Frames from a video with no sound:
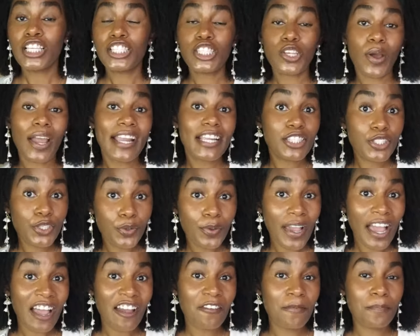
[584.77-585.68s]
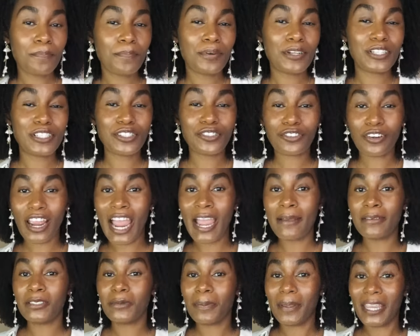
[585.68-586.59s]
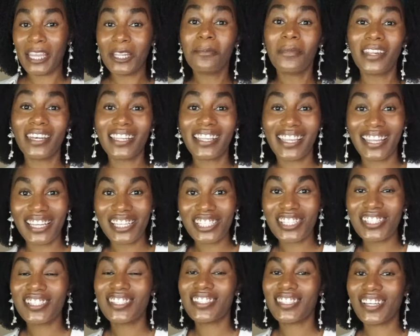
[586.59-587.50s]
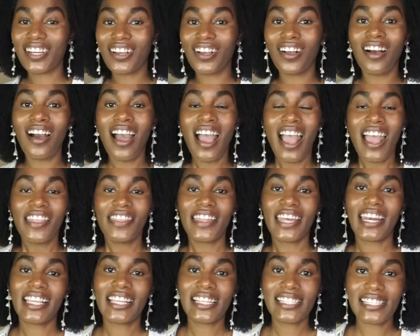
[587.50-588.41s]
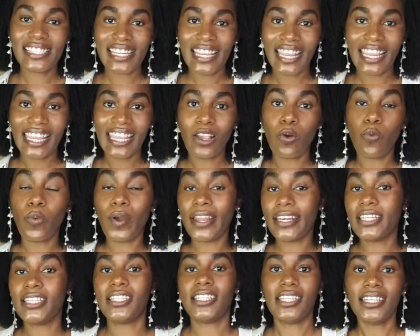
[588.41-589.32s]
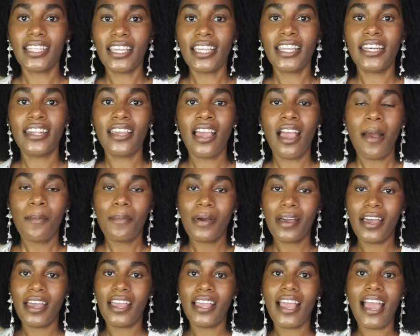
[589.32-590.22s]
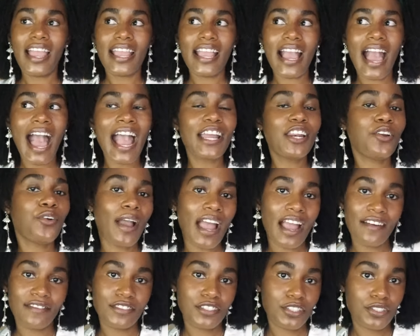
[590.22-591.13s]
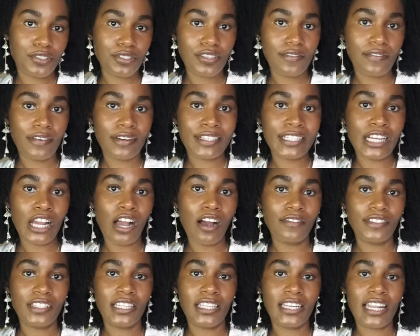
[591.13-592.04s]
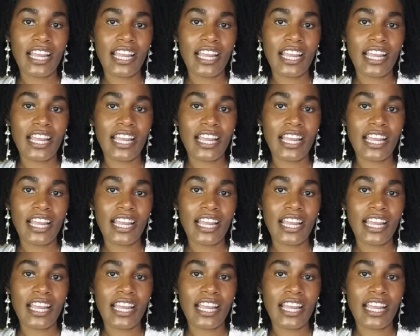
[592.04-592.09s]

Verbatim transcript: So I do have prescribed pain medication still that I can take when needed, but I don't have to use it very often.